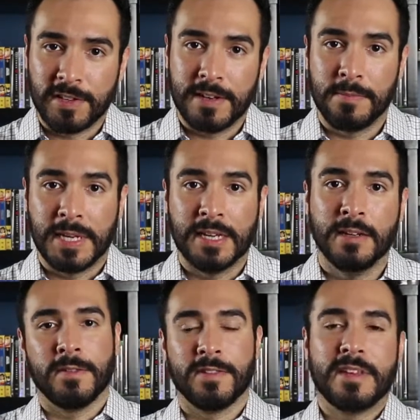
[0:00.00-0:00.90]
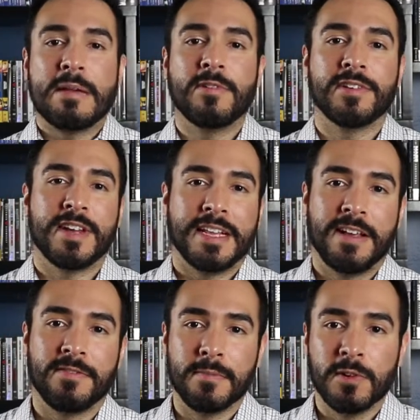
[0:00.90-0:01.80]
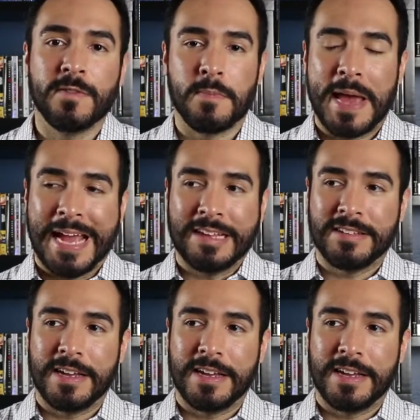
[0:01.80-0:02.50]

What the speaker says: Cinemia. For the same reason I left MoviePass,